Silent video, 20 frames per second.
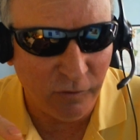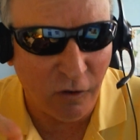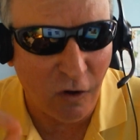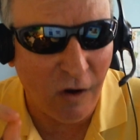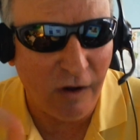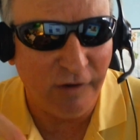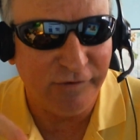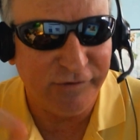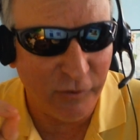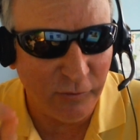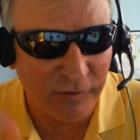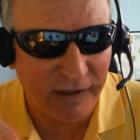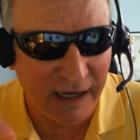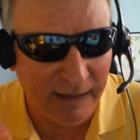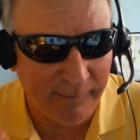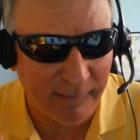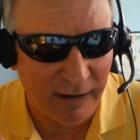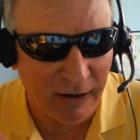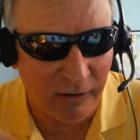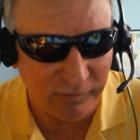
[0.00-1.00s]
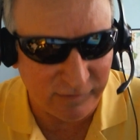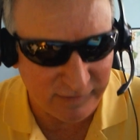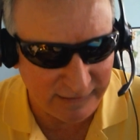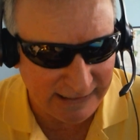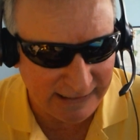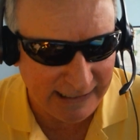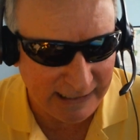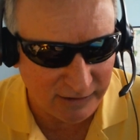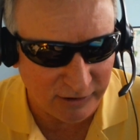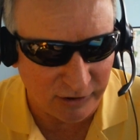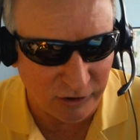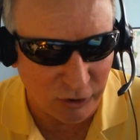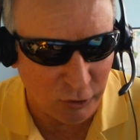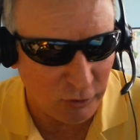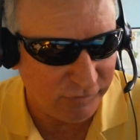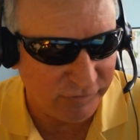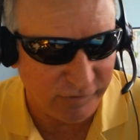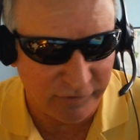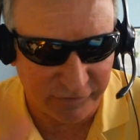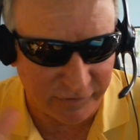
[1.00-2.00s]
also came out today in the
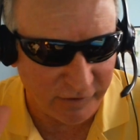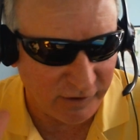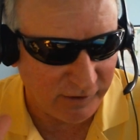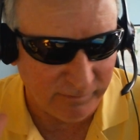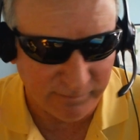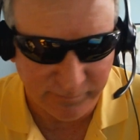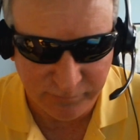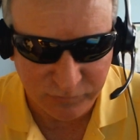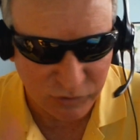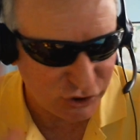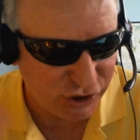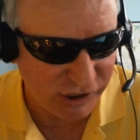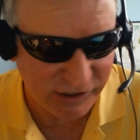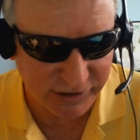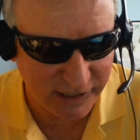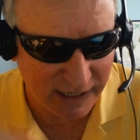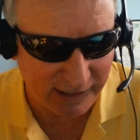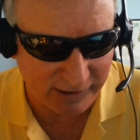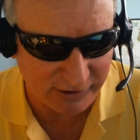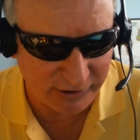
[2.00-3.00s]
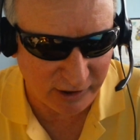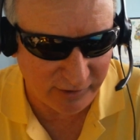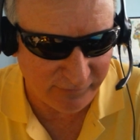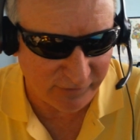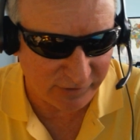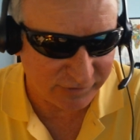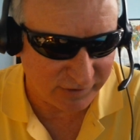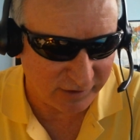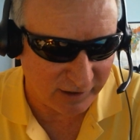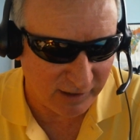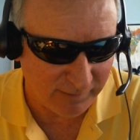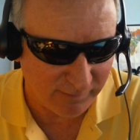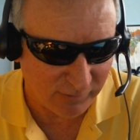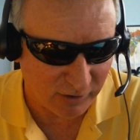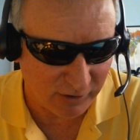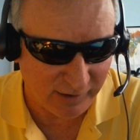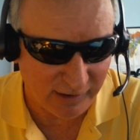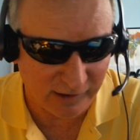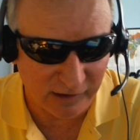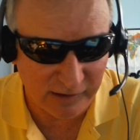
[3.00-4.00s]
news and said she's not going to investigate
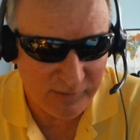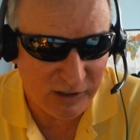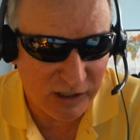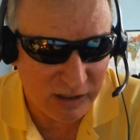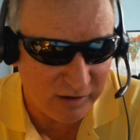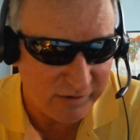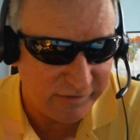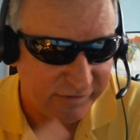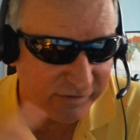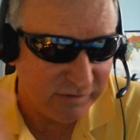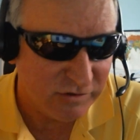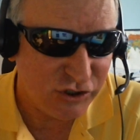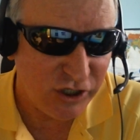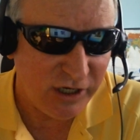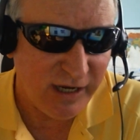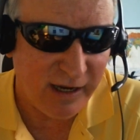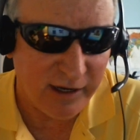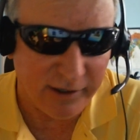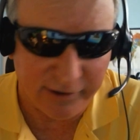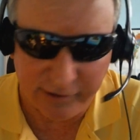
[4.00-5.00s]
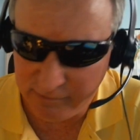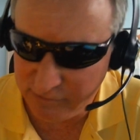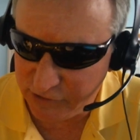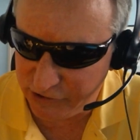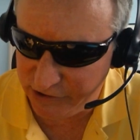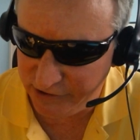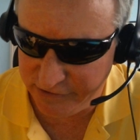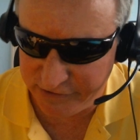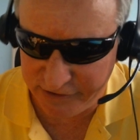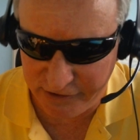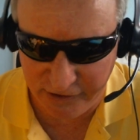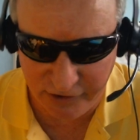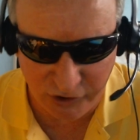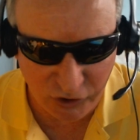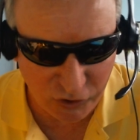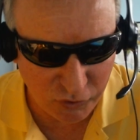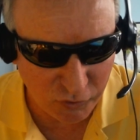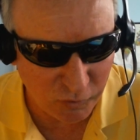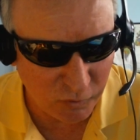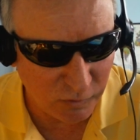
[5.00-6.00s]
Martinelli because she can't. She's the
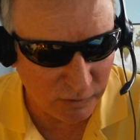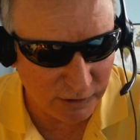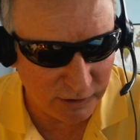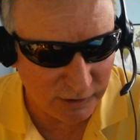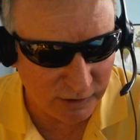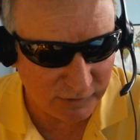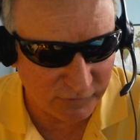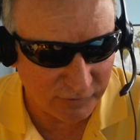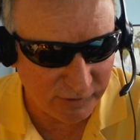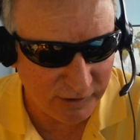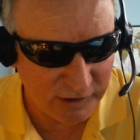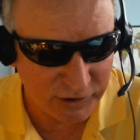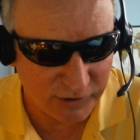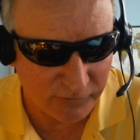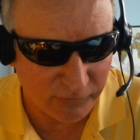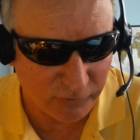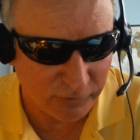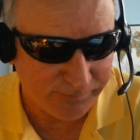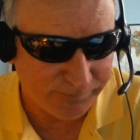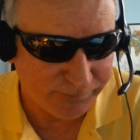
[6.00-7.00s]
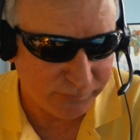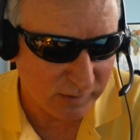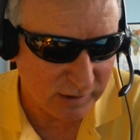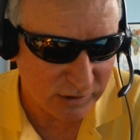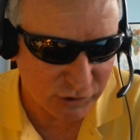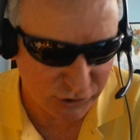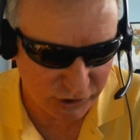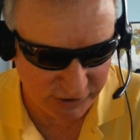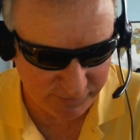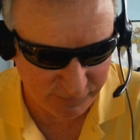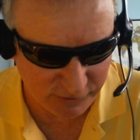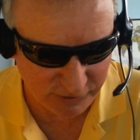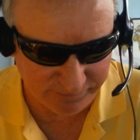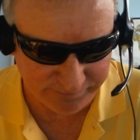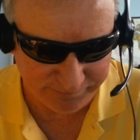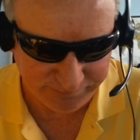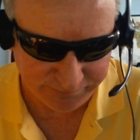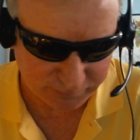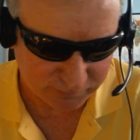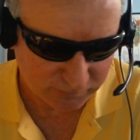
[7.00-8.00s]
new Attorney General. She's
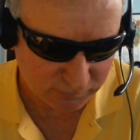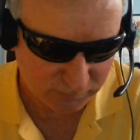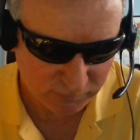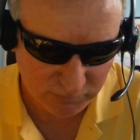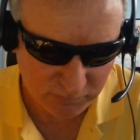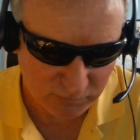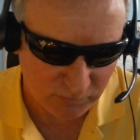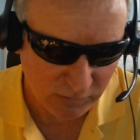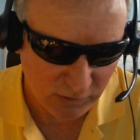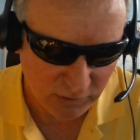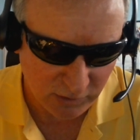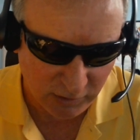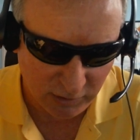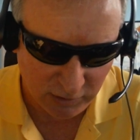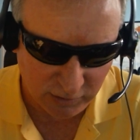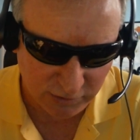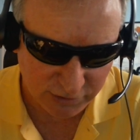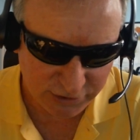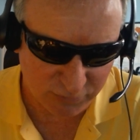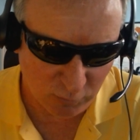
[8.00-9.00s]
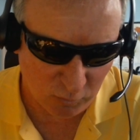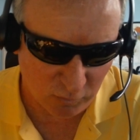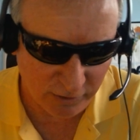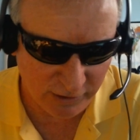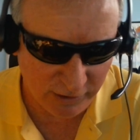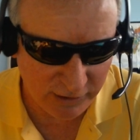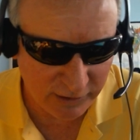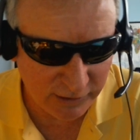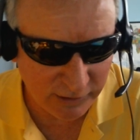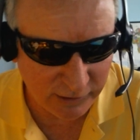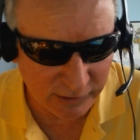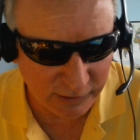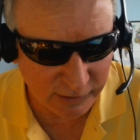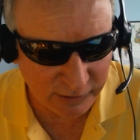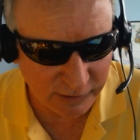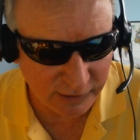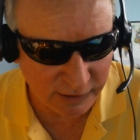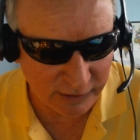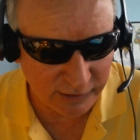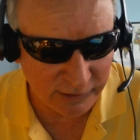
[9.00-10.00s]
been sworn in
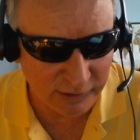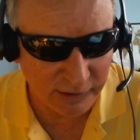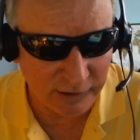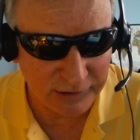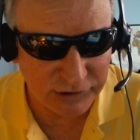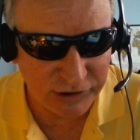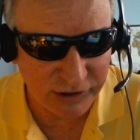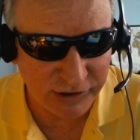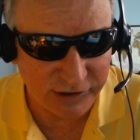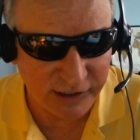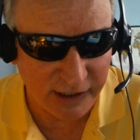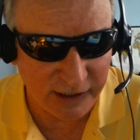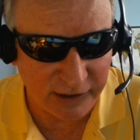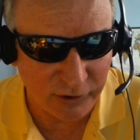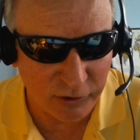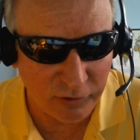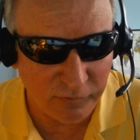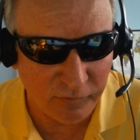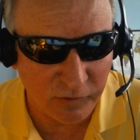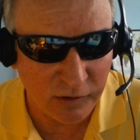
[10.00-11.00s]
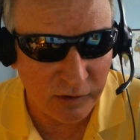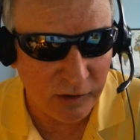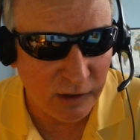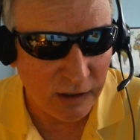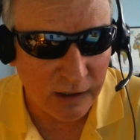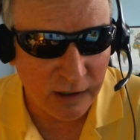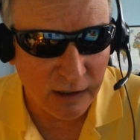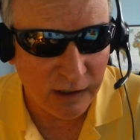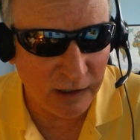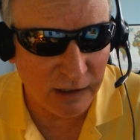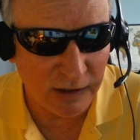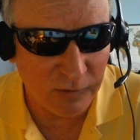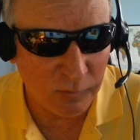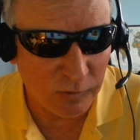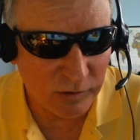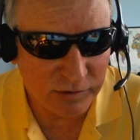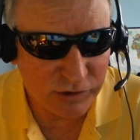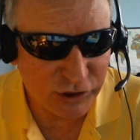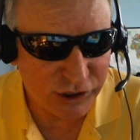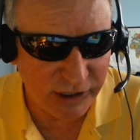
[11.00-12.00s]
and she's taken over.
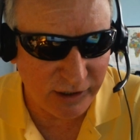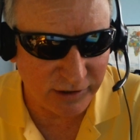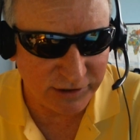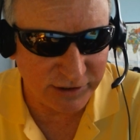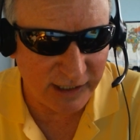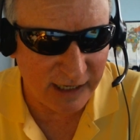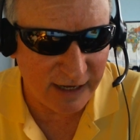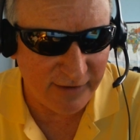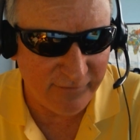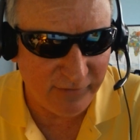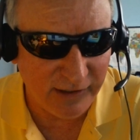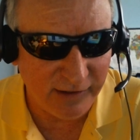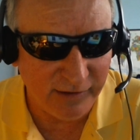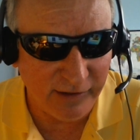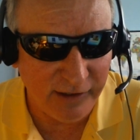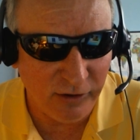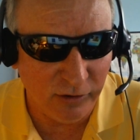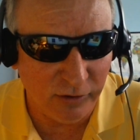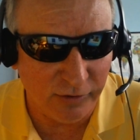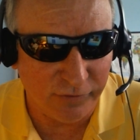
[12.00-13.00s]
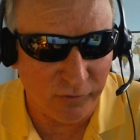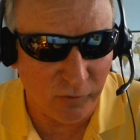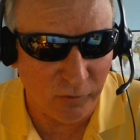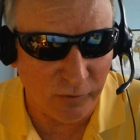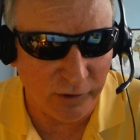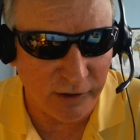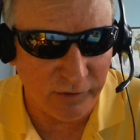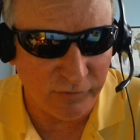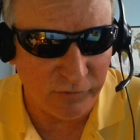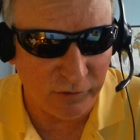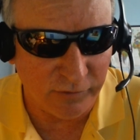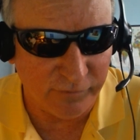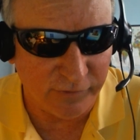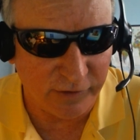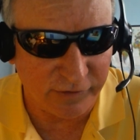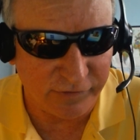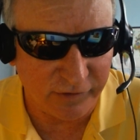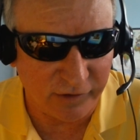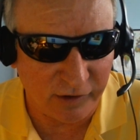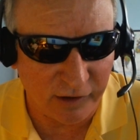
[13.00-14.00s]
Well, she doesn't have any legal authority to
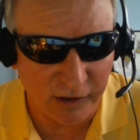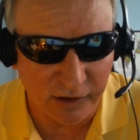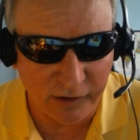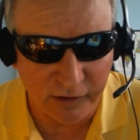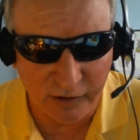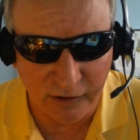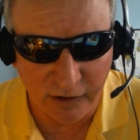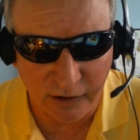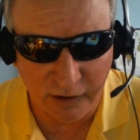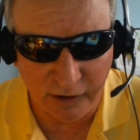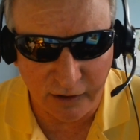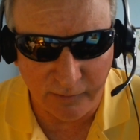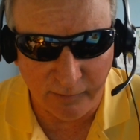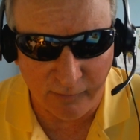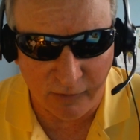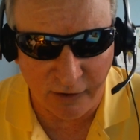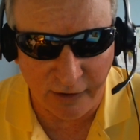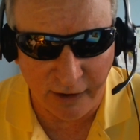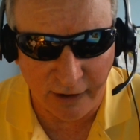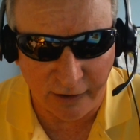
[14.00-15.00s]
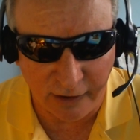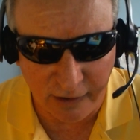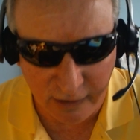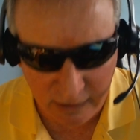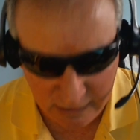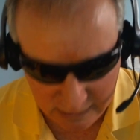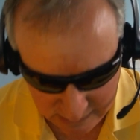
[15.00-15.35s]
investigate Martinelli.